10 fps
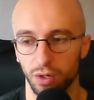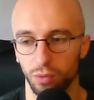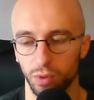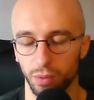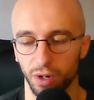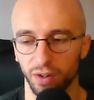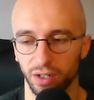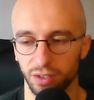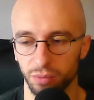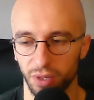we were
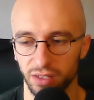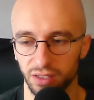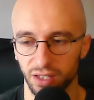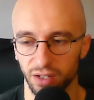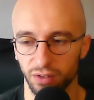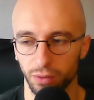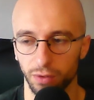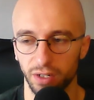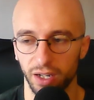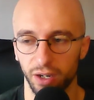in compared to the era that
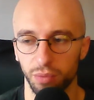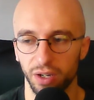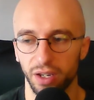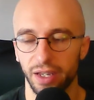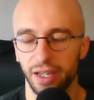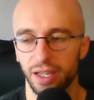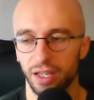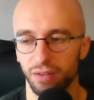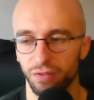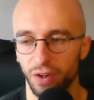we're in now but
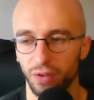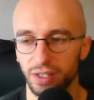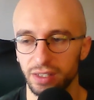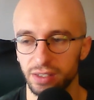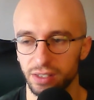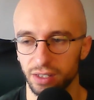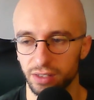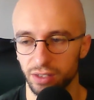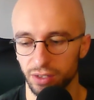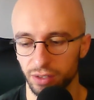it felt easier
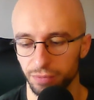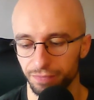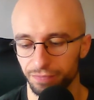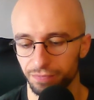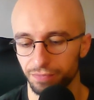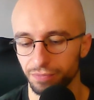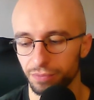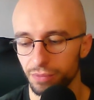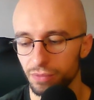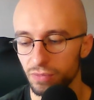to
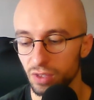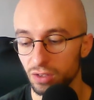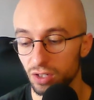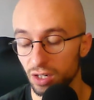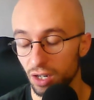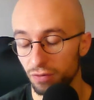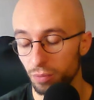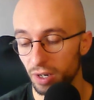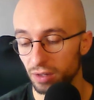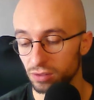to laugh
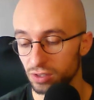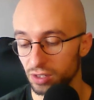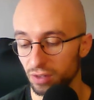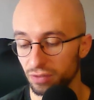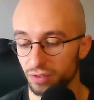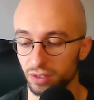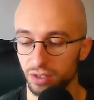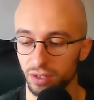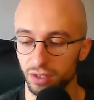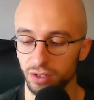about stuff and
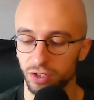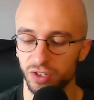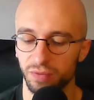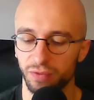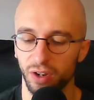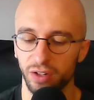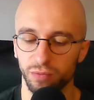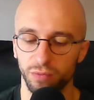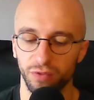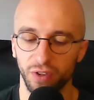to just find
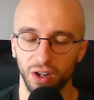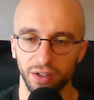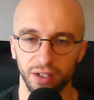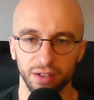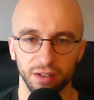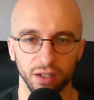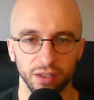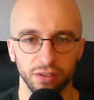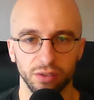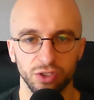fun in
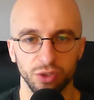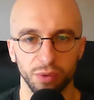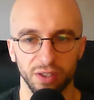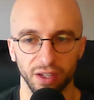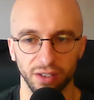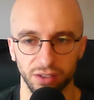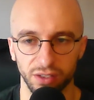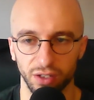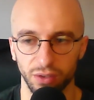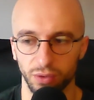like stupid things,
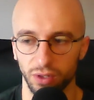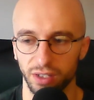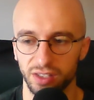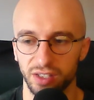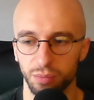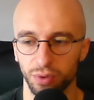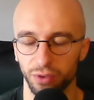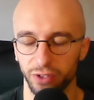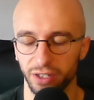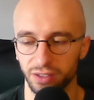you know, or like simple
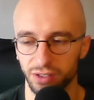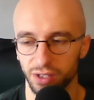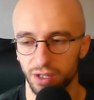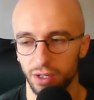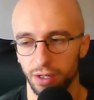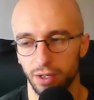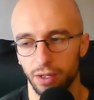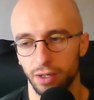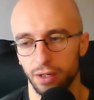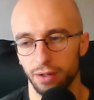things.
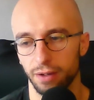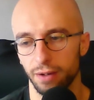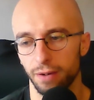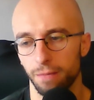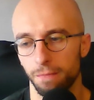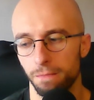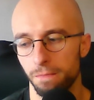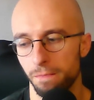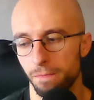Um,